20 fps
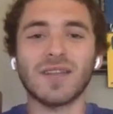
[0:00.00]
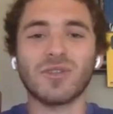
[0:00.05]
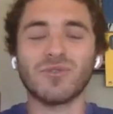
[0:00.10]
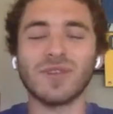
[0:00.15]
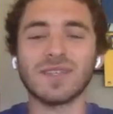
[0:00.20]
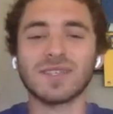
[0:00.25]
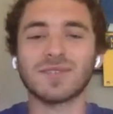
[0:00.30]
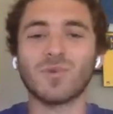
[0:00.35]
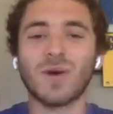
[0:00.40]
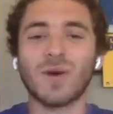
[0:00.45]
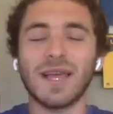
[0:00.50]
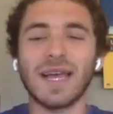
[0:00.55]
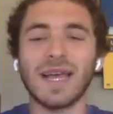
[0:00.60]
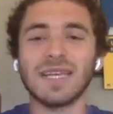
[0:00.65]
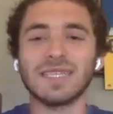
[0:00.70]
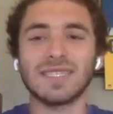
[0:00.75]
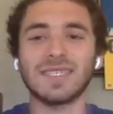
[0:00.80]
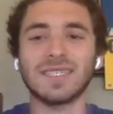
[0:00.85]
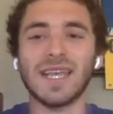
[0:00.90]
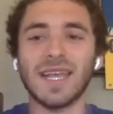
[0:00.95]
kind of the reason why
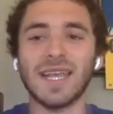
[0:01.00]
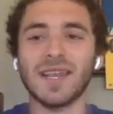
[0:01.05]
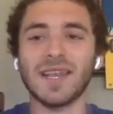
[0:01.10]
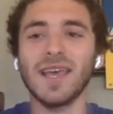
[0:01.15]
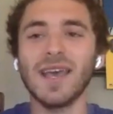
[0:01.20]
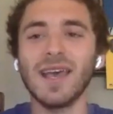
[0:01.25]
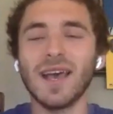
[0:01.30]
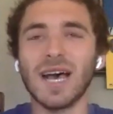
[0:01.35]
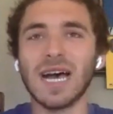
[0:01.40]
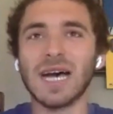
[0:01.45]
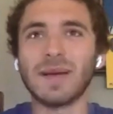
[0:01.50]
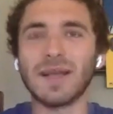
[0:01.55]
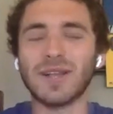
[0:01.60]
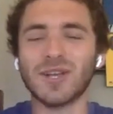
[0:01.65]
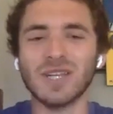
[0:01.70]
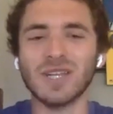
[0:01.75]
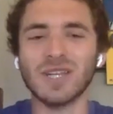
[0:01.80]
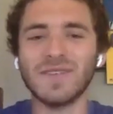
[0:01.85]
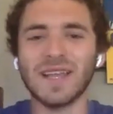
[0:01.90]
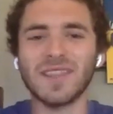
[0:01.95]
I stayed. Um, I
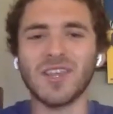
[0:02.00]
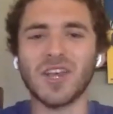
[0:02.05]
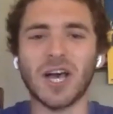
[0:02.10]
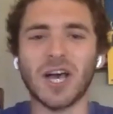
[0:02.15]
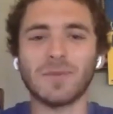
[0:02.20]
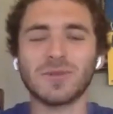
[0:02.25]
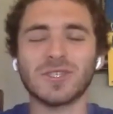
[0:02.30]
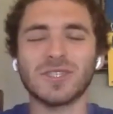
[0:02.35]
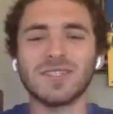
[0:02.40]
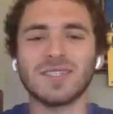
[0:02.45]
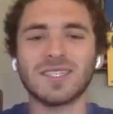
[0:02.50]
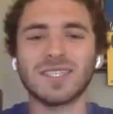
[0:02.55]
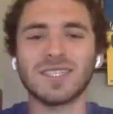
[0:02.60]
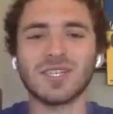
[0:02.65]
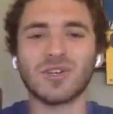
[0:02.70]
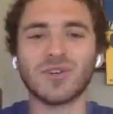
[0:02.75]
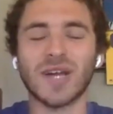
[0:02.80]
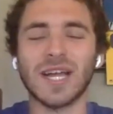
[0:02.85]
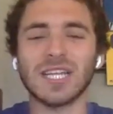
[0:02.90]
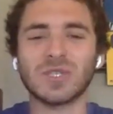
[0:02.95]
could have had the option
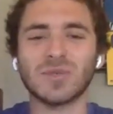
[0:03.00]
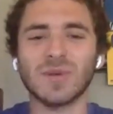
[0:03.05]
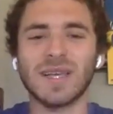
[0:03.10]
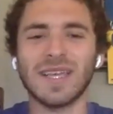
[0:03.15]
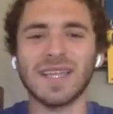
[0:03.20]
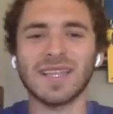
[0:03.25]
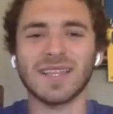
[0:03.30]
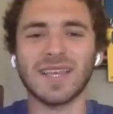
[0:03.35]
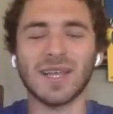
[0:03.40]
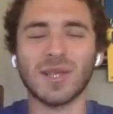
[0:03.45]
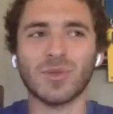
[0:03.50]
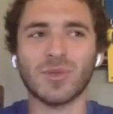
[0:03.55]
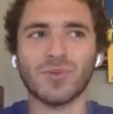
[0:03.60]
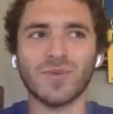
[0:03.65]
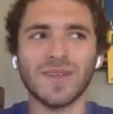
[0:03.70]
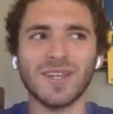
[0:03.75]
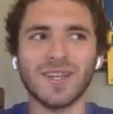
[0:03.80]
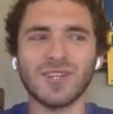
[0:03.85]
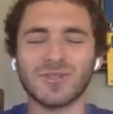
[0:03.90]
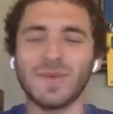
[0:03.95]
to graduate in like
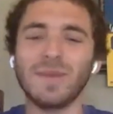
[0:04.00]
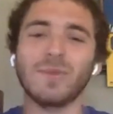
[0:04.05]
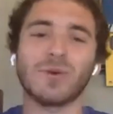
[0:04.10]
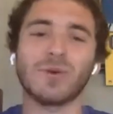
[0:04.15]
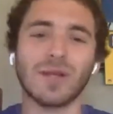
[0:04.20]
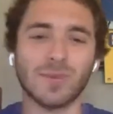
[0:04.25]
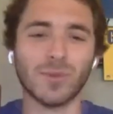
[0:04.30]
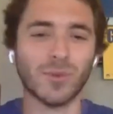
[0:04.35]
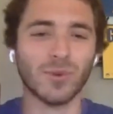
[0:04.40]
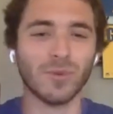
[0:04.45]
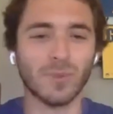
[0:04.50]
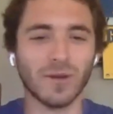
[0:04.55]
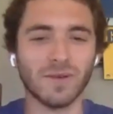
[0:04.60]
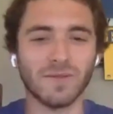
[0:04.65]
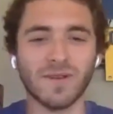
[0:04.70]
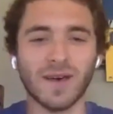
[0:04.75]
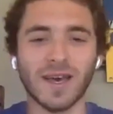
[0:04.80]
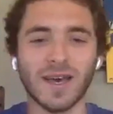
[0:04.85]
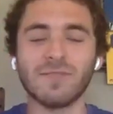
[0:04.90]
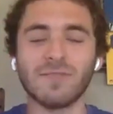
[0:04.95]
three years or maybe like
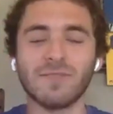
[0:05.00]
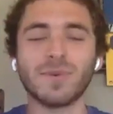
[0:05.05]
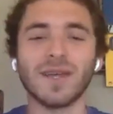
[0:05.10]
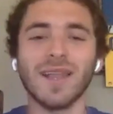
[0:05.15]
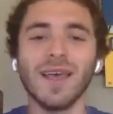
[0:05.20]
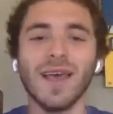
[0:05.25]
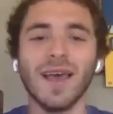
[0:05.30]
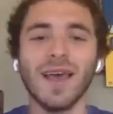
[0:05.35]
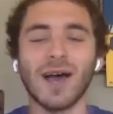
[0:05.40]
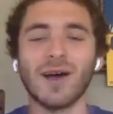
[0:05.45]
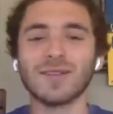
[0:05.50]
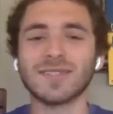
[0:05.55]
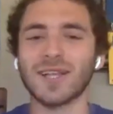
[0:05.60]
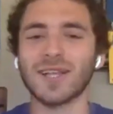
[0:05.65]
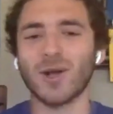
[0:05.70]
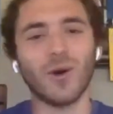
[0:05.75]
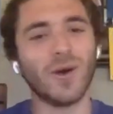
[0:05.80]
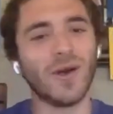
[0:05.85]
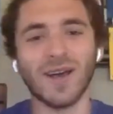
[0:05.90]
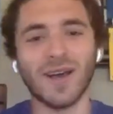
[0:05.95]
3.5, but I was
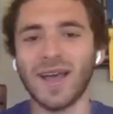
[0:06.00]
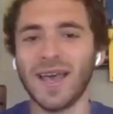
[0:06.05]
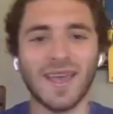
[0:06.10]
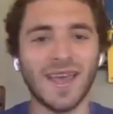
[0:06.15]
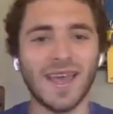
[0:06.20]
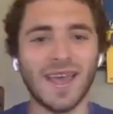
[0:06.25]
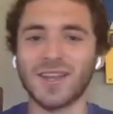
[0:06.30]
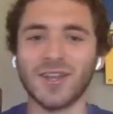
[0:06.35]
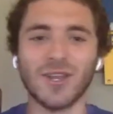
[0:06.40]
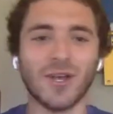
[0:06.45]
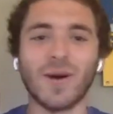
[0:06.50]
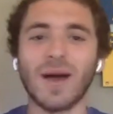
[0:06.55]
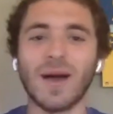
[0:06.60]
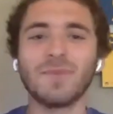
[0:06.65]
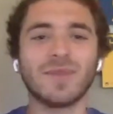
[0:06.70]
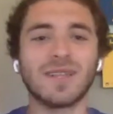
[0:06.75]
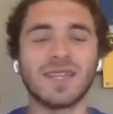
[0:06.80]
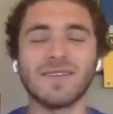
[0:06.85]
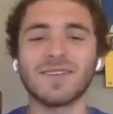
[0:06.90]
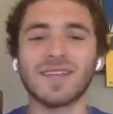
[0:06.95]
like, oh, heck no,
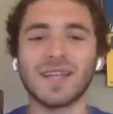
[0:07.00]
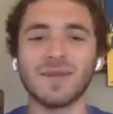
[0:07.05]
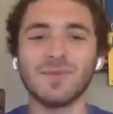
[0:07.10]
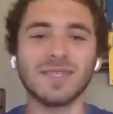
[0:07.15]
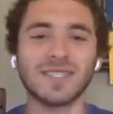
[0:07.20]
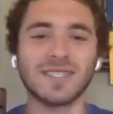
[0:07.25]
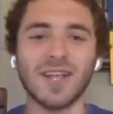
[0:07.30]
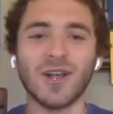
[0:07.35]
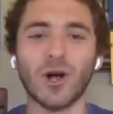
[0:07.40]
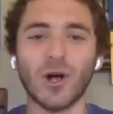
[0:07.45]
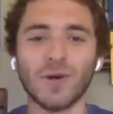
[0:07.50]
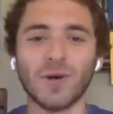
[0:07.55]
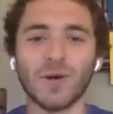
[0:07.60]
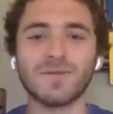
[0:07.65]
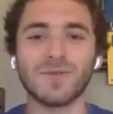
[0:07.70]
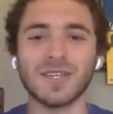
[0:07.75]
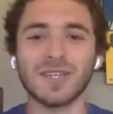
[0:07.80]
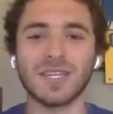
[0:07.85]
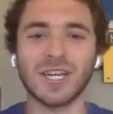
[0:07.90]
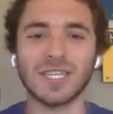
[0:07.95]
I'm, I'm going to stay
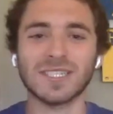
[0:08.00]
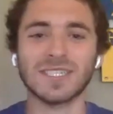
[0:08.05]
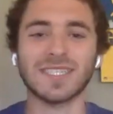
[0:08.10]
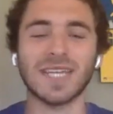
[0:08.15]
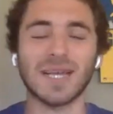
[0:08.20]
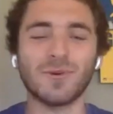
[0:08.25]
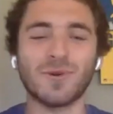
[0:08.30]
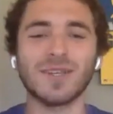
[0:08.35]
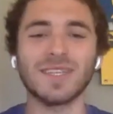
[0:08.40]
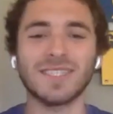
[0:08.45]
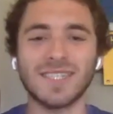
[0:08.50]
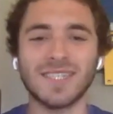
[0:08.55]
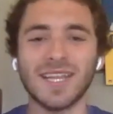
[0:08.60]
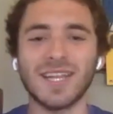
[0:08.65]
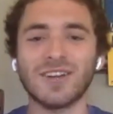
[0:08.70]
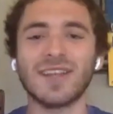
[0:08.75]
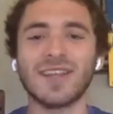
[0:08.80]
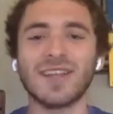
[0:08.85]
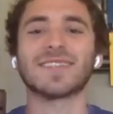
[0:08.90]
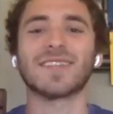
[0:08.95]
all four years because I want to
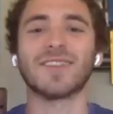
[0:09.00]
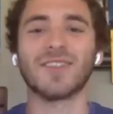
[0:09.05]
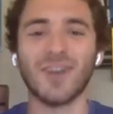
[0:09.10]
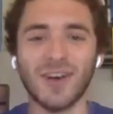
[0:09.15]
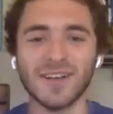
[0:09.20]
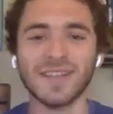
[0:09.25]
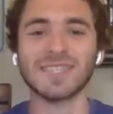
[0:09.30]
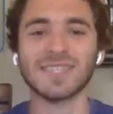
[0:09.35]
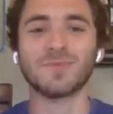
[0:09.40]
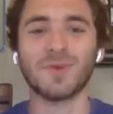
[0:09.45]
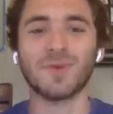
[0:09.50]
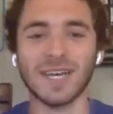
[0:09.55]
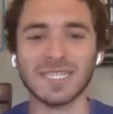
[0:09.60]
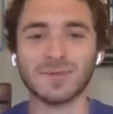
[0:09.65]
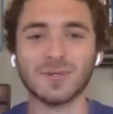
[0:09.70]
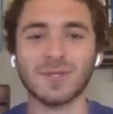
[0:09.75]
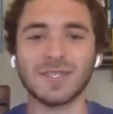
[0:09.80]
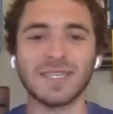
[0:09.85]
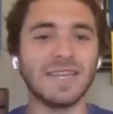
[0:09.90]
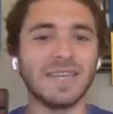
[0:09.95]
stay here as long as
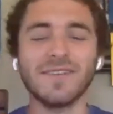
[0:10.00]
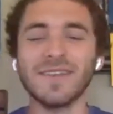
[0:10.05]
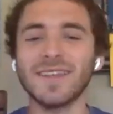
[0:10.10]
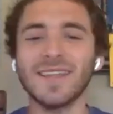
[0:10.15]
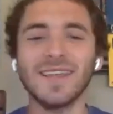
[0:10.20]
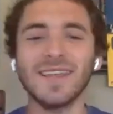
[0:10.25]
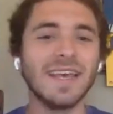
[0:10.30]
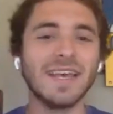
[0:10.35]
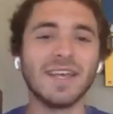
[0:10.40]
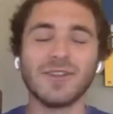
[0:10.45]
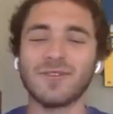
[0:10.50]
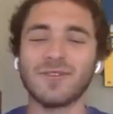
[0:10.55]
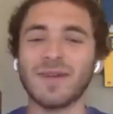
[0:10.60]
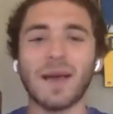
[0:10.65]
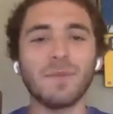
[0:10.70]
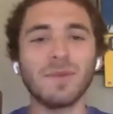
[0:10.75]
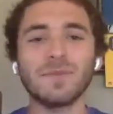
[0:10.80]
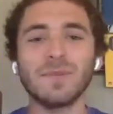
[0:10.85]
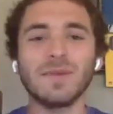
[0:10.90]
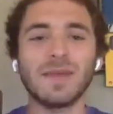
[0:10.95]
possible. Even
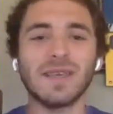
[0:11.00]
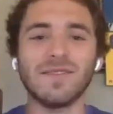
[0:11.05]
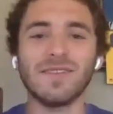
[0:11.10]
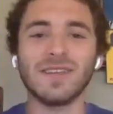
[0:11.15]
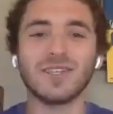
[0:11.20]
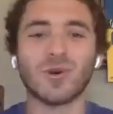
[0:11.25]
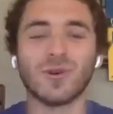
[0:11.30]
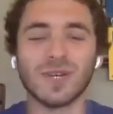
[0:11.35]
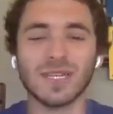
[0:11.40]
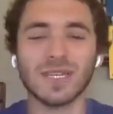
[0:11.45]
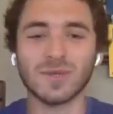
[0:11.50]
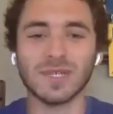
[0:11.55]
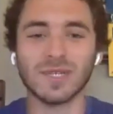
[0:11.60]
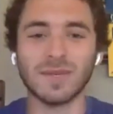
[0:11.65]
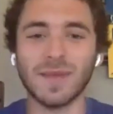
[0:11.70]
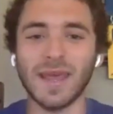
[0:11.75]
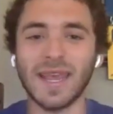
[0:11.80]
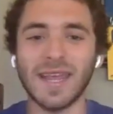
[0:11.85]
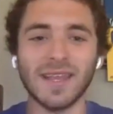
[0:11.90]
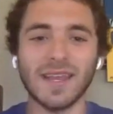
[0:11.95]
I'm gonna be giving tours
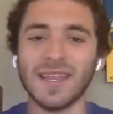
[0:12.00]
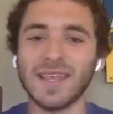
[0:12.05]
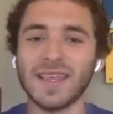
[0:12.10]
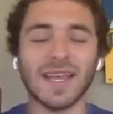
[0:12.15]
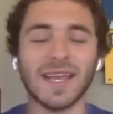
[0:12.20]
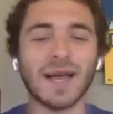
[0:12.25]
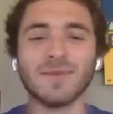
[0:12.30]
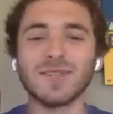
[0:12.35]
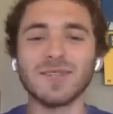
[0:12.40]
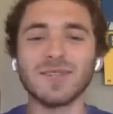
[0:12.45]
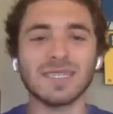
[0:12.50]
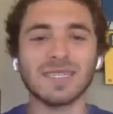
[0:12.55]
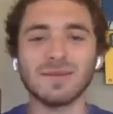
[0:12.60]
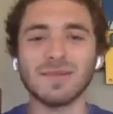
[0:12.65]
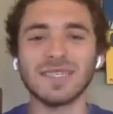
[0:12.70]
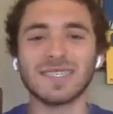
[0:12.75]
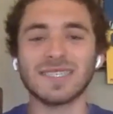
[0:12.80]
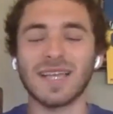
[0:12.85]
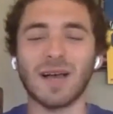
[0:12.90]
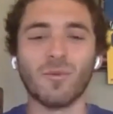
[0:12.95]
when I'm 80. Like I'm just gonna
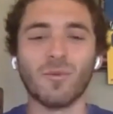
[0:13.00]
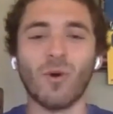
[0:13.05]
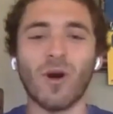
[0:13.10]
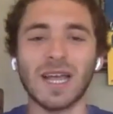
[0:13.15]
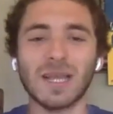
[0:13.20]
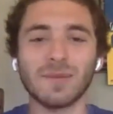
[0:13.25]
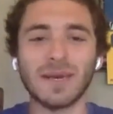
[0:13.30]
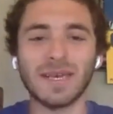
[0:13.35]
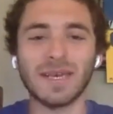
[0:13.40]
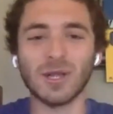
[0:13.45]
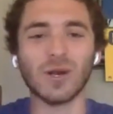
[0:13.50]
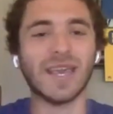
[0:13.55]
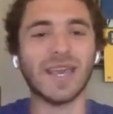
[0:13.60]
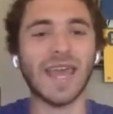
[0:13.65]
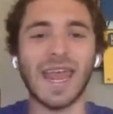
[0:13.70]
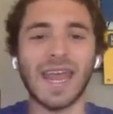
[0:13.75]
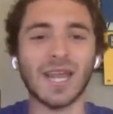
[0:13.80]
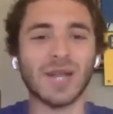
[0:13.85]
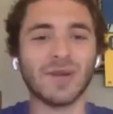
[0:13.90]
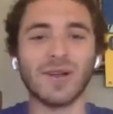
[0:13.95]
be I'm walking my little
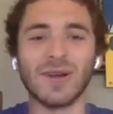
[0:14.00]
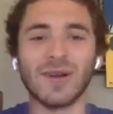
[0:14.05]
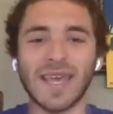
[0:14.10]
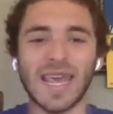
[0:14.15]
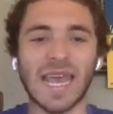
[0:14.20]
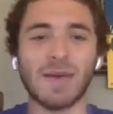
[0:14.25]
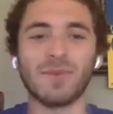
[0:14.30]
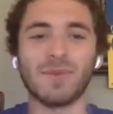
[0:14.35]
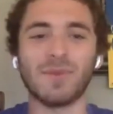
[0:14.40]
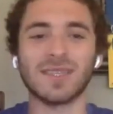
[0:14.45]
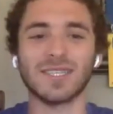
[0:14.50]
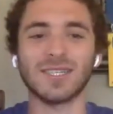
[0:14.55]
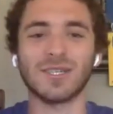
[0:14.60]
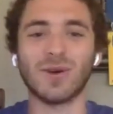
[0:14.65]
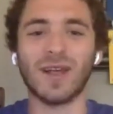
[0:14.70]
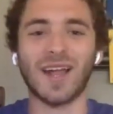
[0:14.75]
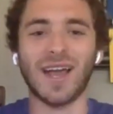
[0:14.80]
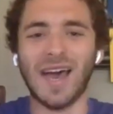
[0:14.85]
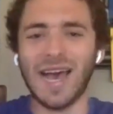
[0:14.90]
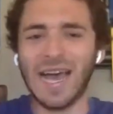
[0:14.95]
cane around campus and
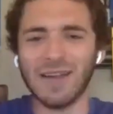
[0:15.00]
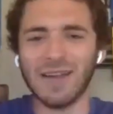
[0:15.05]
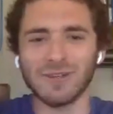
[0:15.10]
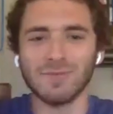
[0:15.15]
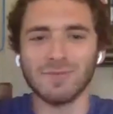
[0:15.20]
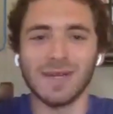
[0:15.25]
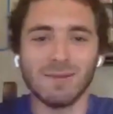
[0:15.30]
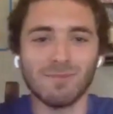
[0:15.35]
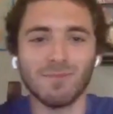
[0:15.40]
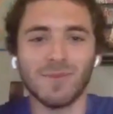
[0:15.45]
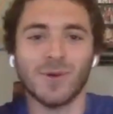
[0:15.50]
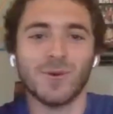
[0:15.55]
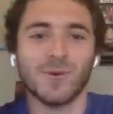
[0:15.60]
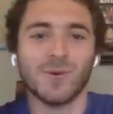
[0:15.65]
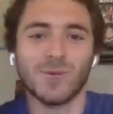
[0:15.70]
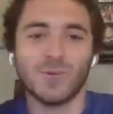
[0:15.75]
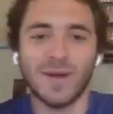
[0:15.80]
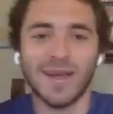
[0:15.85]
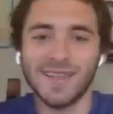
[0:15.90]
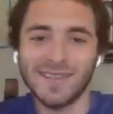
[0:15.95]
going, I
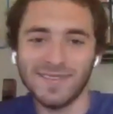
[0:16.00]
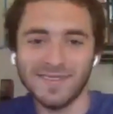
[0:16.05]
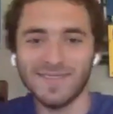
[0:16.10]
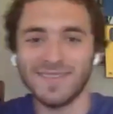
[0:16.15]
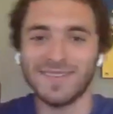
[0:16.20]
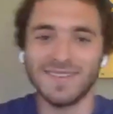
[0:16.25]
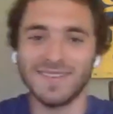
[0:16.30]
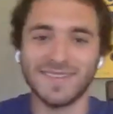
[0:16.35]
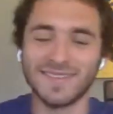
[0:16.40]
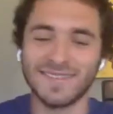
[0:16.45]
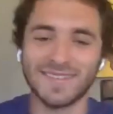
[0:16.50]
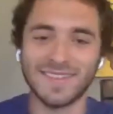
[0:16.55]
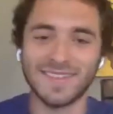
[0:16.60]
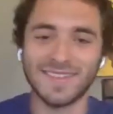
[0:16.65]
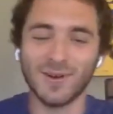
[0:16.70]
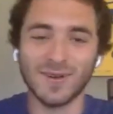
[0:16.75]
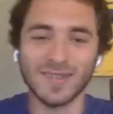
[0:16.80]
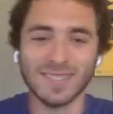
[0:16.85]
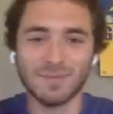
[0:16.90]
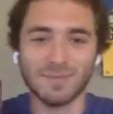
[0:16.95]
remember when
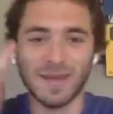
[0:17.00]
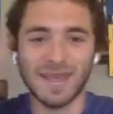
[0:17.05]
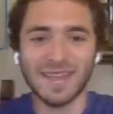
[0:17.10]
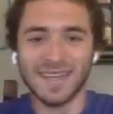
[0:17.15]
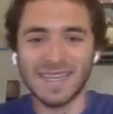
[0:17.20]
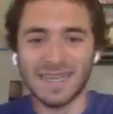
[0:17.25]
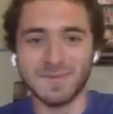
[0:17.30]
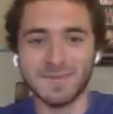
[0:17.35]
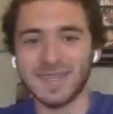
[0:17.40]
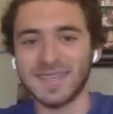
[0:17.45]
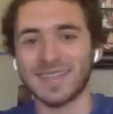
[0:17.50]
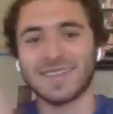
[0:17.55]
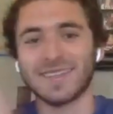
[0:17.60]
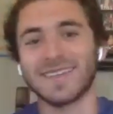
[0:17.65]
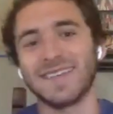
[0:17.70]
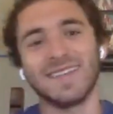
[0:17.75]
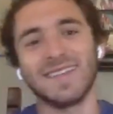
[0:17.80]
there was a pandemic.